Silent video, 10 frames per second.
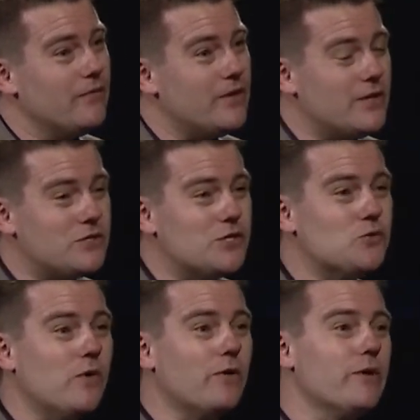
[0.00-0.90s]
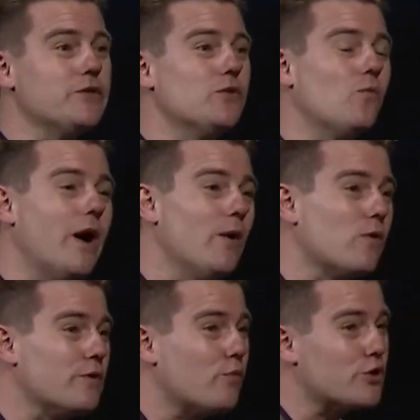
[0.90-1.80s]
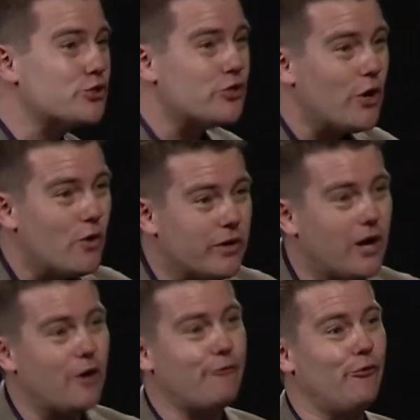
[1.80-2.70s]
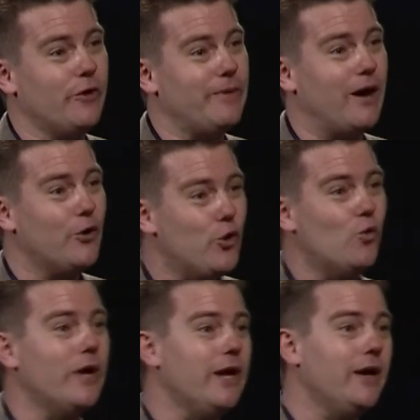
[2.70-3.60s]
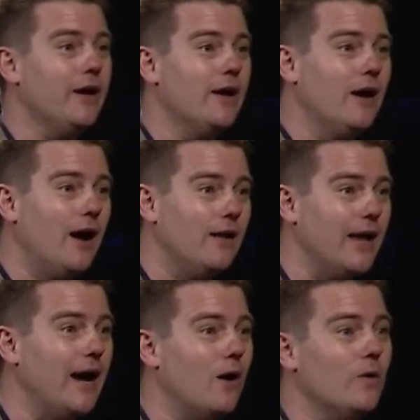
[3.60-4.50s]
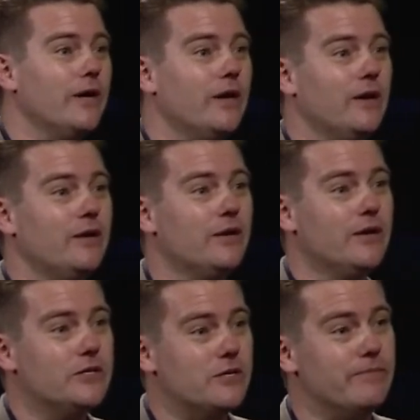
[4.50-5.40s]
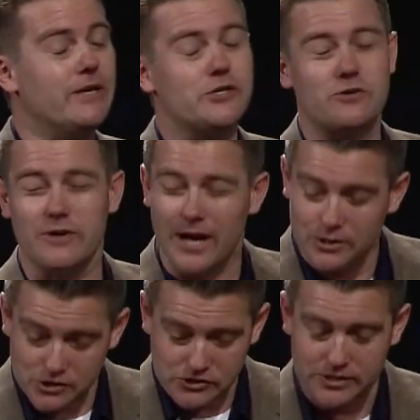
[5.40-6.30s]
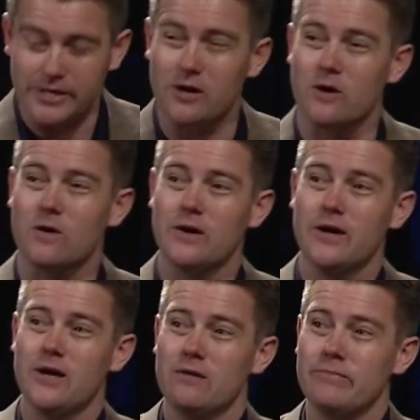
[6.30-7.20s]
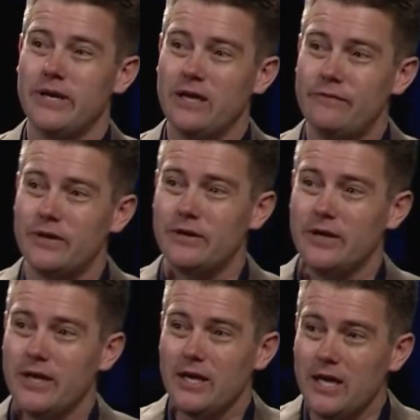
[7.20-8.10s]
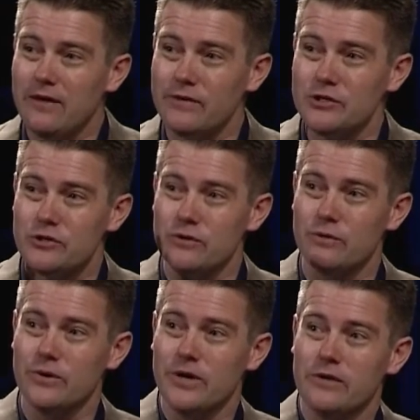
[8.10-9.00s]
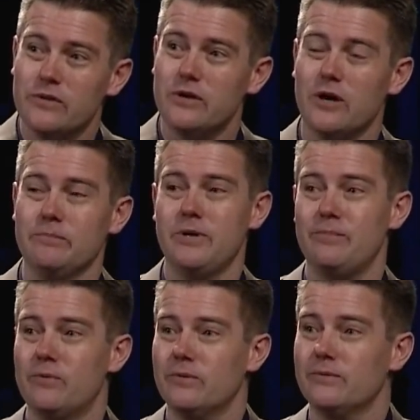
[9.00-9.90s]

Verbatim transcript: This is one reason why we're, we're so careful about who we allow in to minister, not just in here, but even, even to the young people.